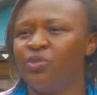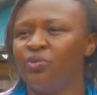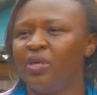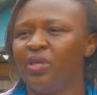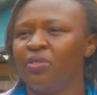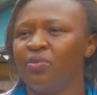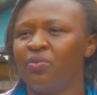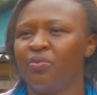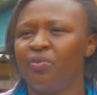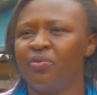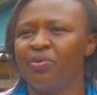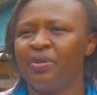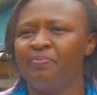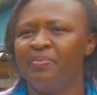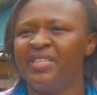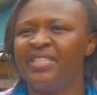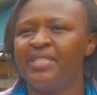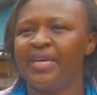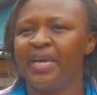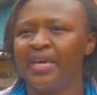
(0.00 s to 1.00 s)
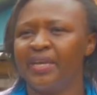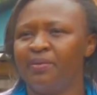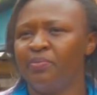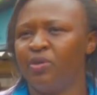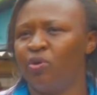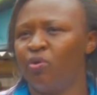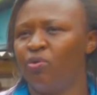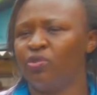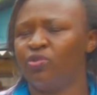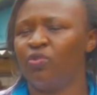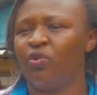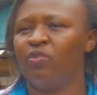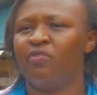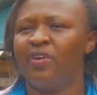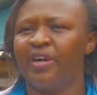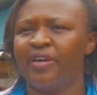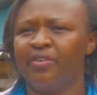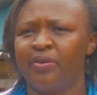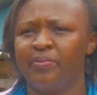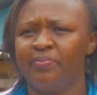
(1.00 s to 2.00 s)
to Githunguri basically because of
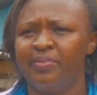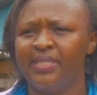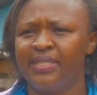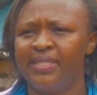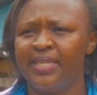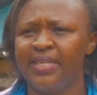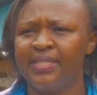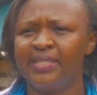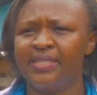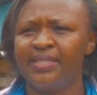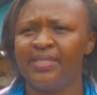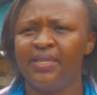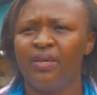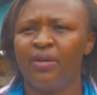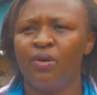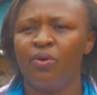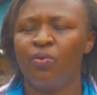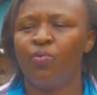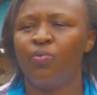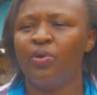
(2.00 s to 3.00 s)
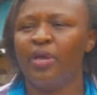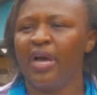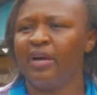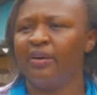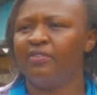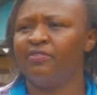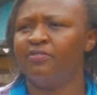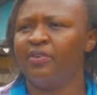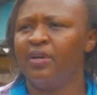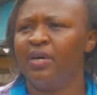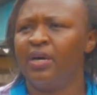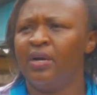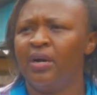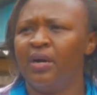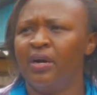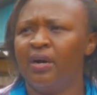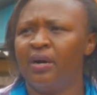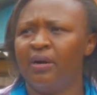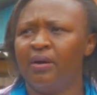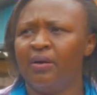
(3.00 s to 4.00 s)
agribusiness. We have
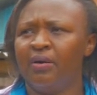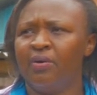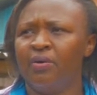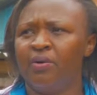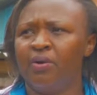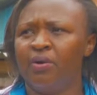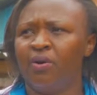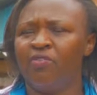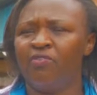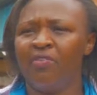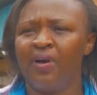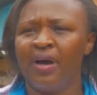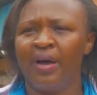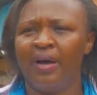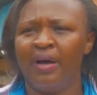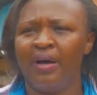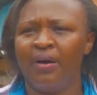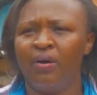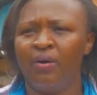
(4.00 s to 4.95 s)
uh, over